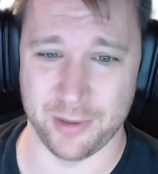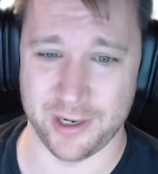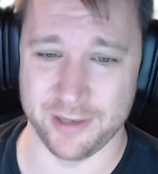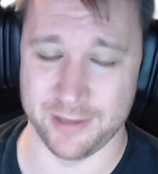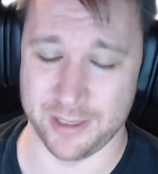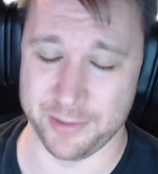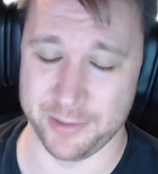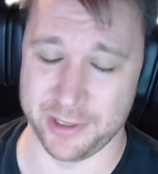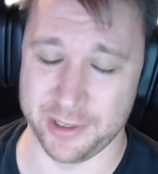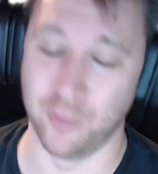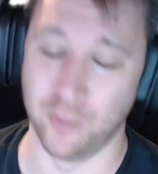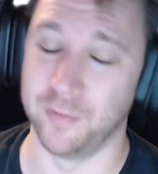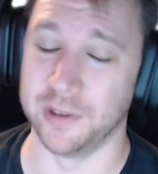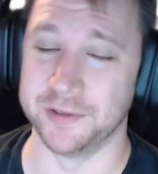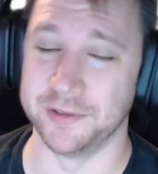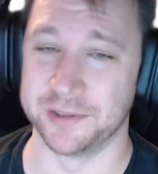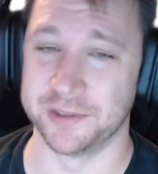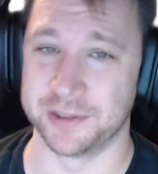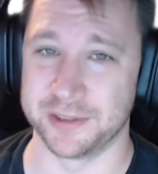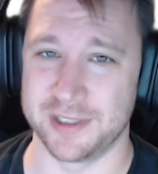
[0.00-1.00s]
I mean,
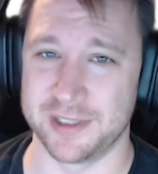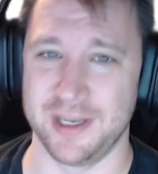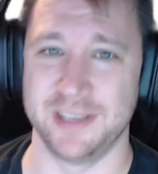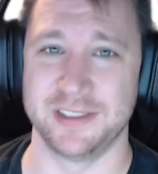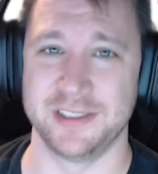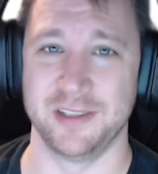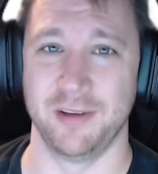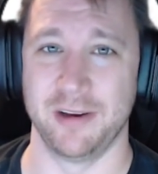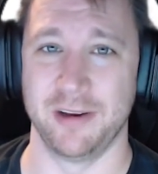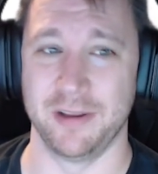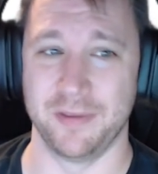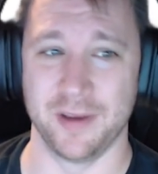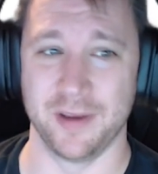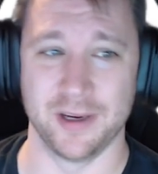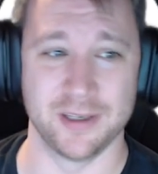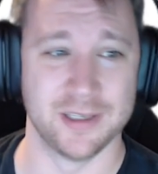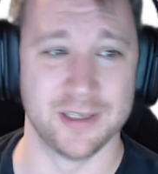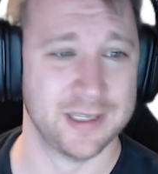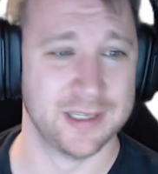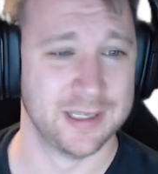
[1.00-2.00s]
hopefully, it's just an isolated
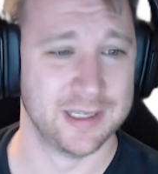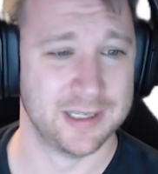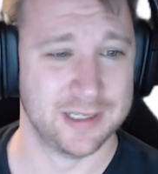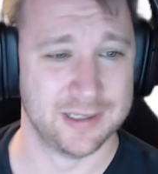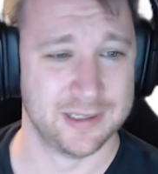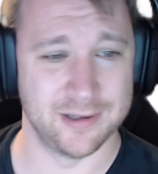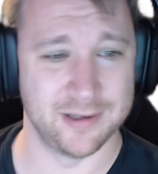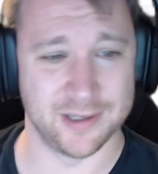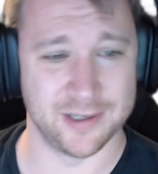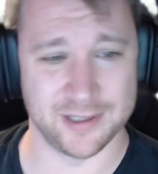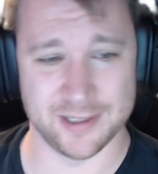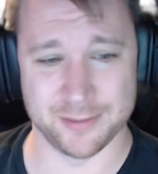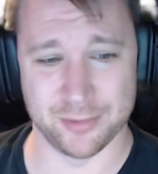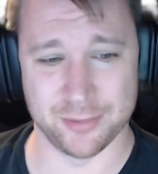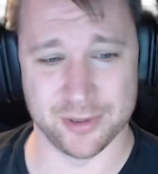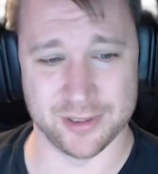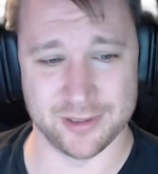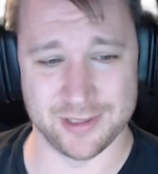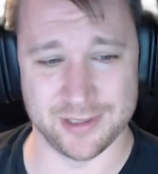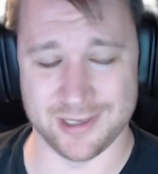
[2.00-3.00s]
thing.
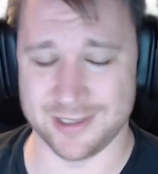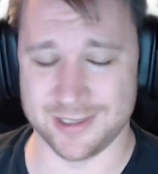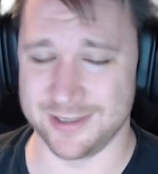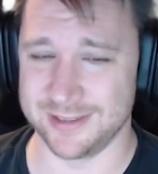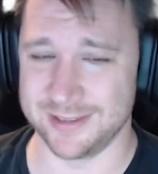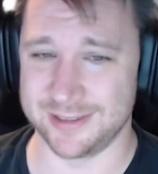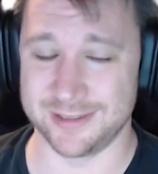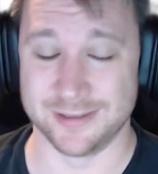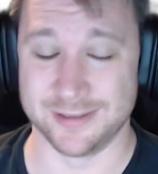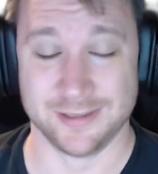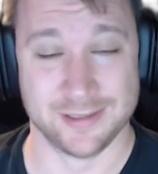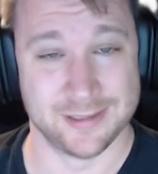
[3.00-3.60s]
But yeah, it's.